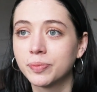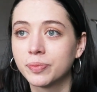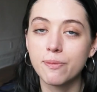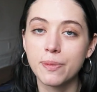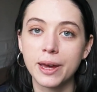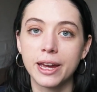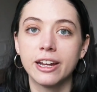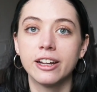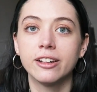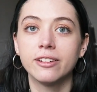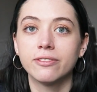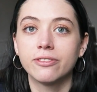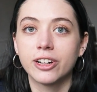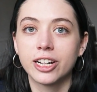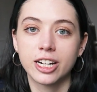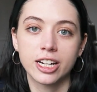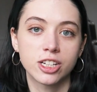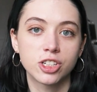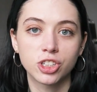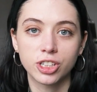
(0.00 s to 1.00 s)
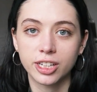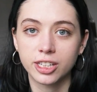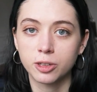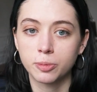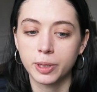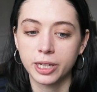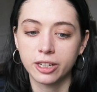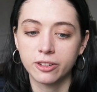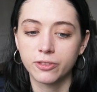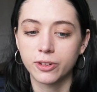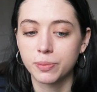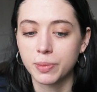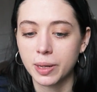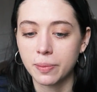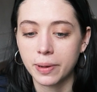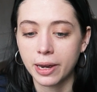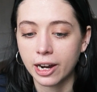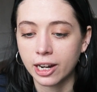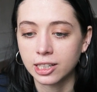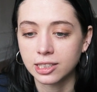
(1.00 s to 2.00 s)
I've been financially independent from my
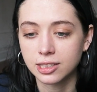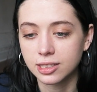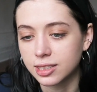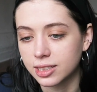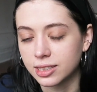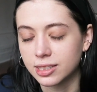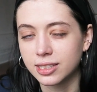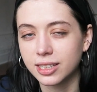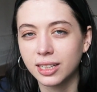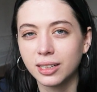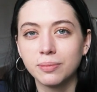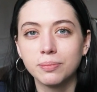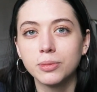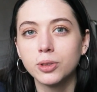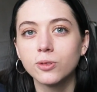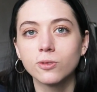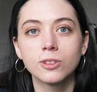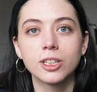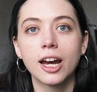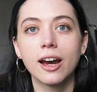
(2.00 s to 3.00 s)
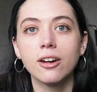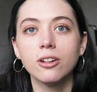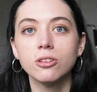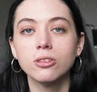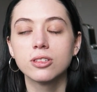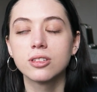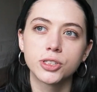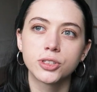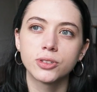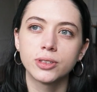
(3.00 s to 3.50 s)
parents since I moved out,